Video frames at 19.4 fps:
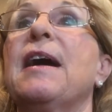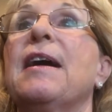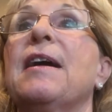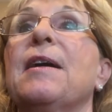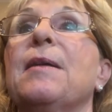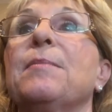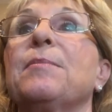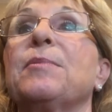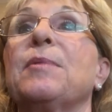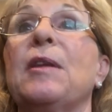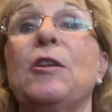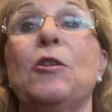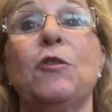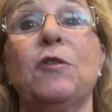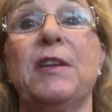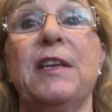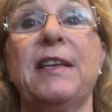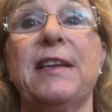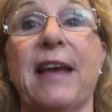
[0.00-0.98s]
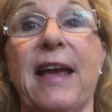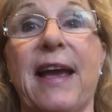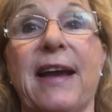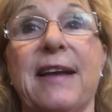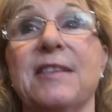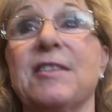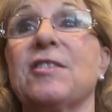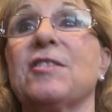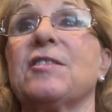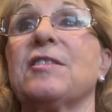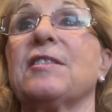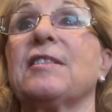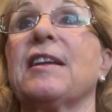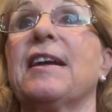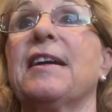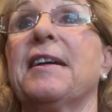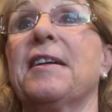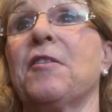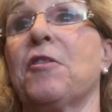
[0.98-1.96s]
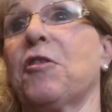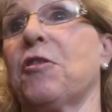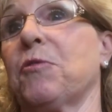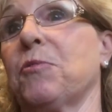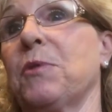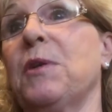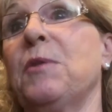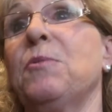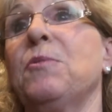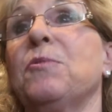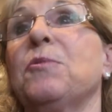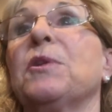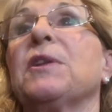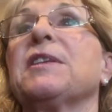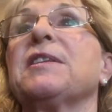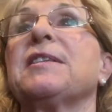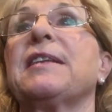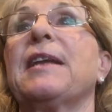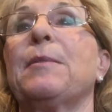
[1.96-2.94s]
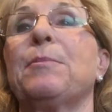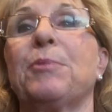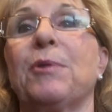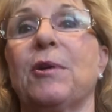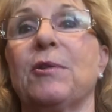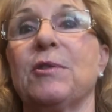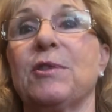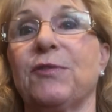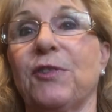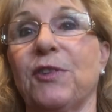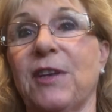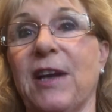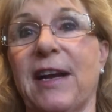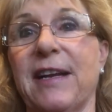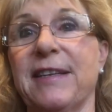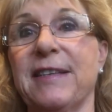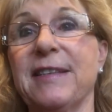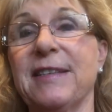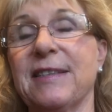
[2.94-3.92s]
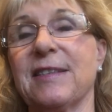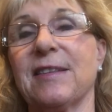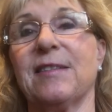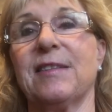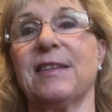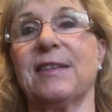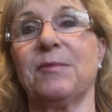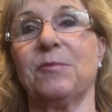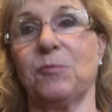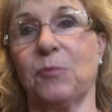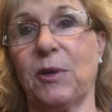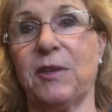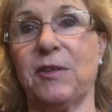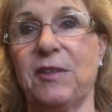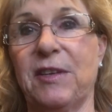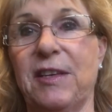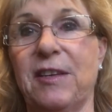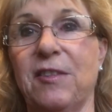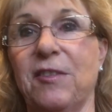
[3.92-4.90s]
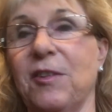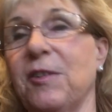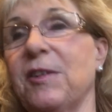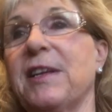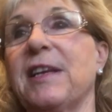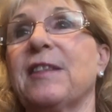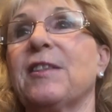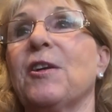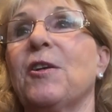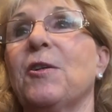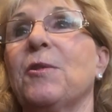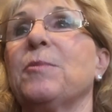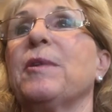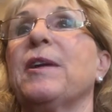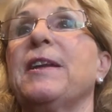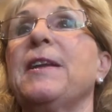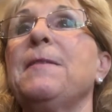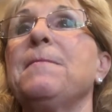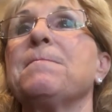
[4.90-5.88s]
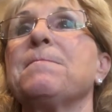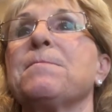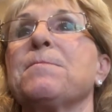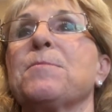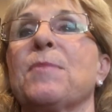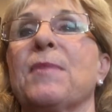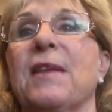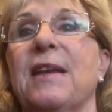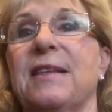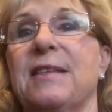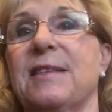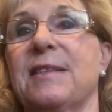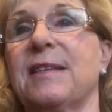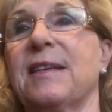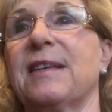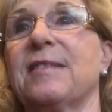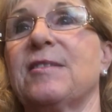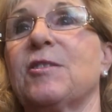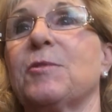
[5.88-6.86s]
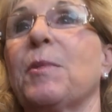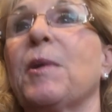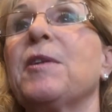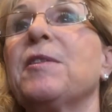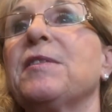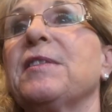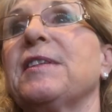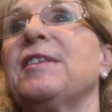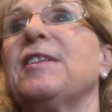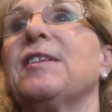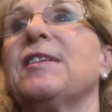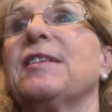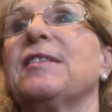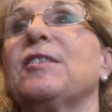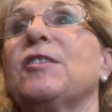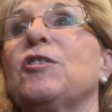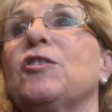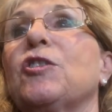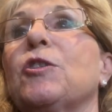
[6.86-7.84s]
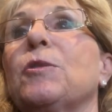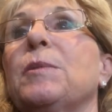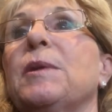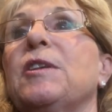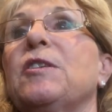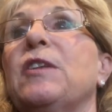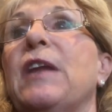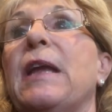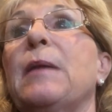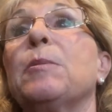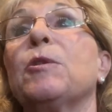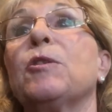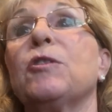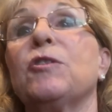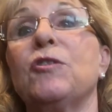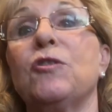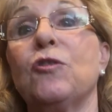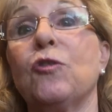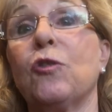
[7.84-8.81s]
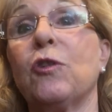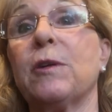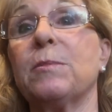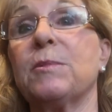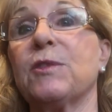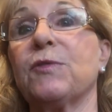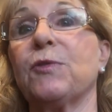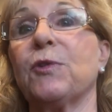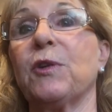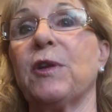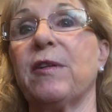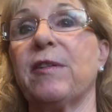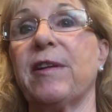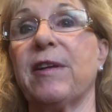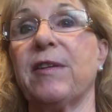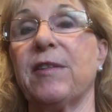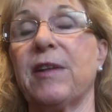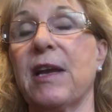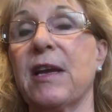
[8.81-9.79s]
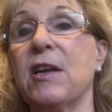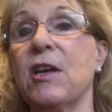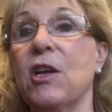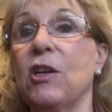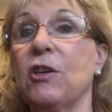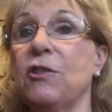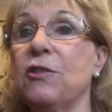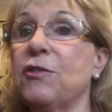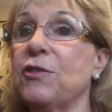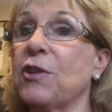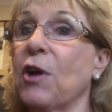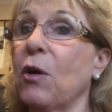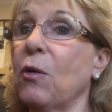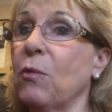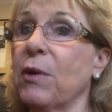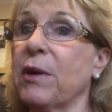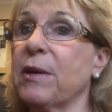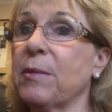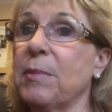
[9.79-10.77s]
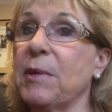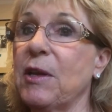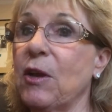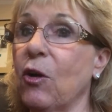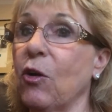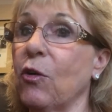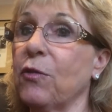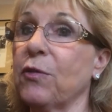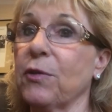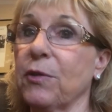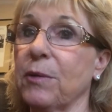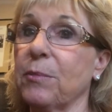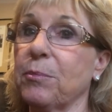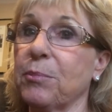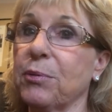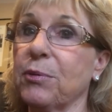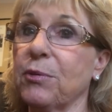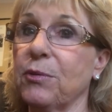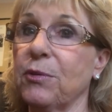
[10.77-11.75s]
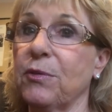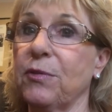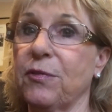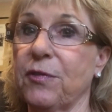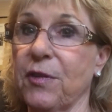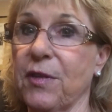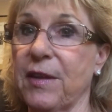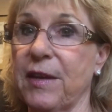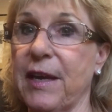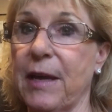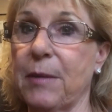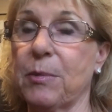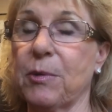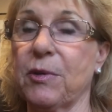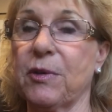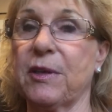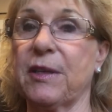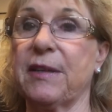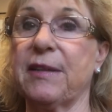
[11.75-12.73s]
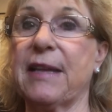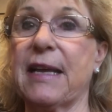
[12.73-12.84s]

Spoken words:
You need to ask three real estate pros for guidance on what you need to do to get the home ready. That's smart. Yeah, determine neighborhood norms for your area. You don't want to be over-improved for the neighborhood.